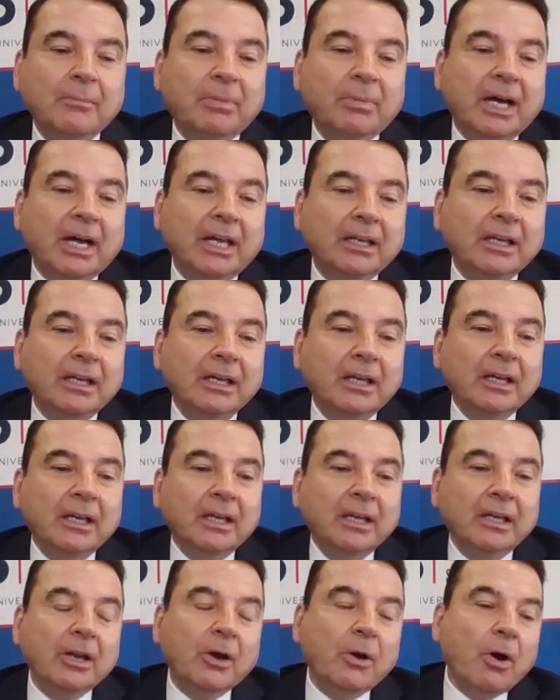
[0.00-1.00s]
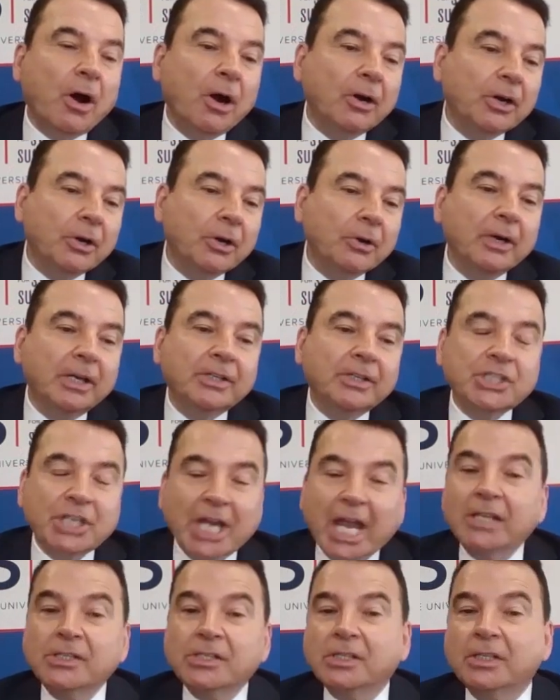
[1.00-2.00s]
But our current
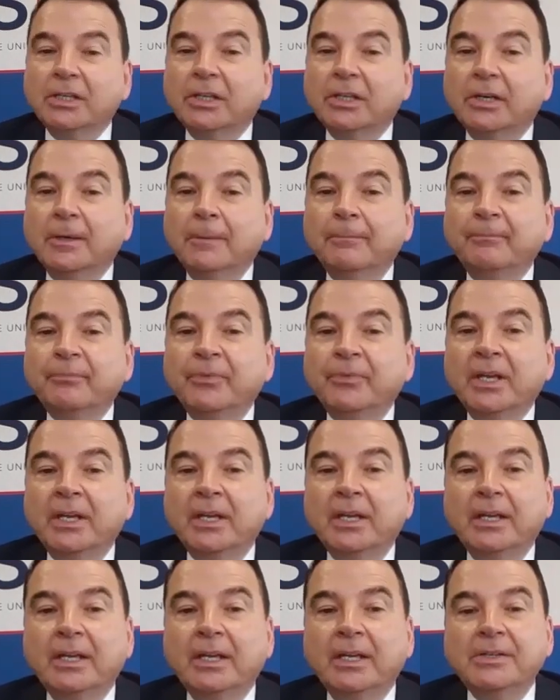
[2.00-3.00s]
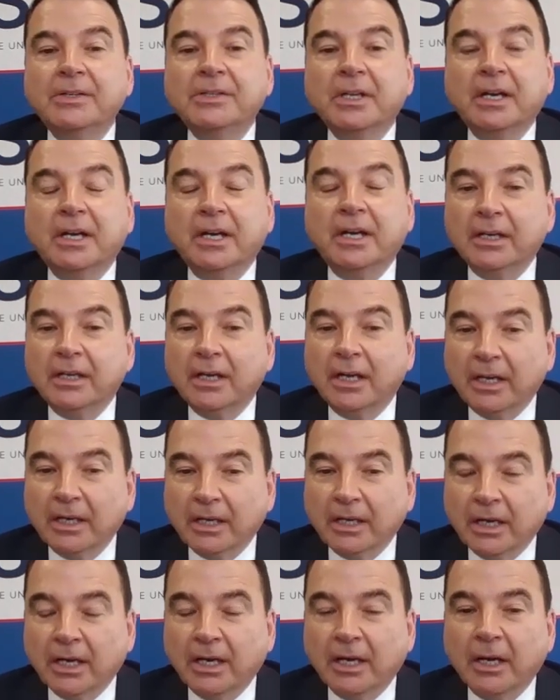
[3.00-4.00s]
chancellor is
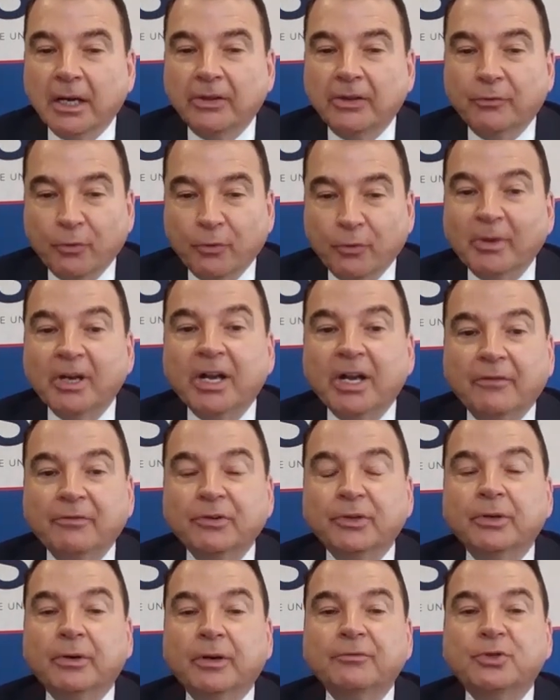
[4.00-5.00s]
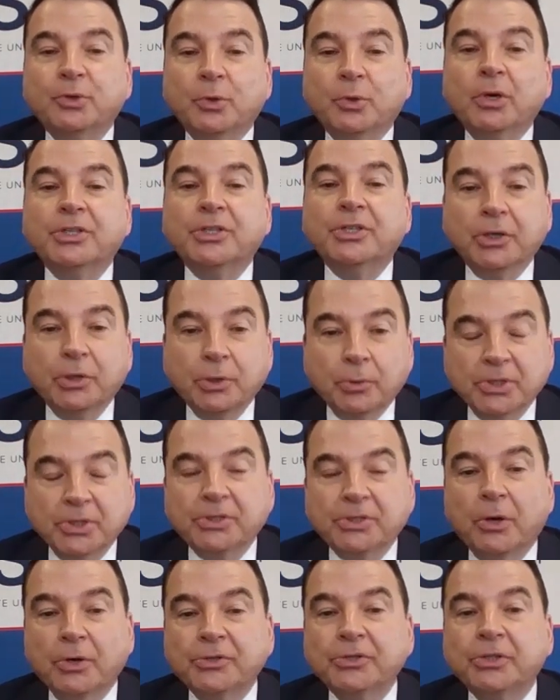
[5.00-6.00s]
the former governor of Georgia, who
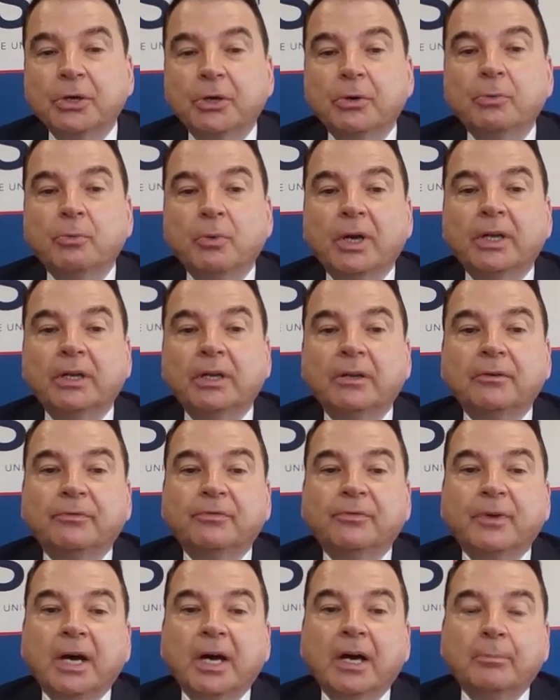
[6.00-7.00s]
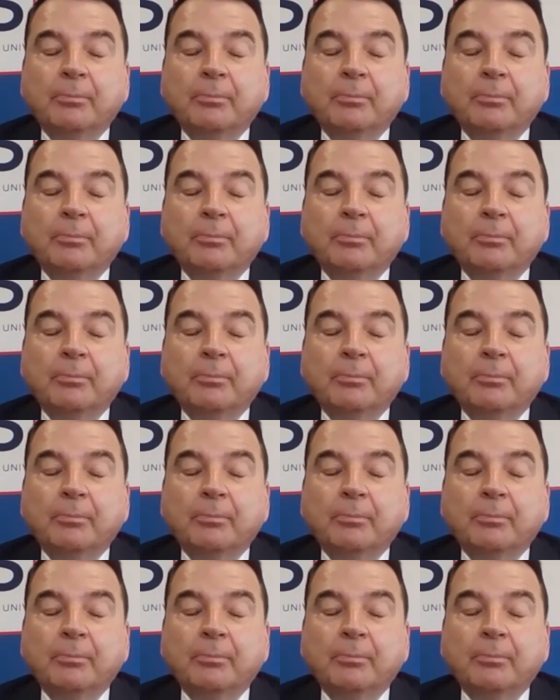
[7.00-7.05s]
was also one of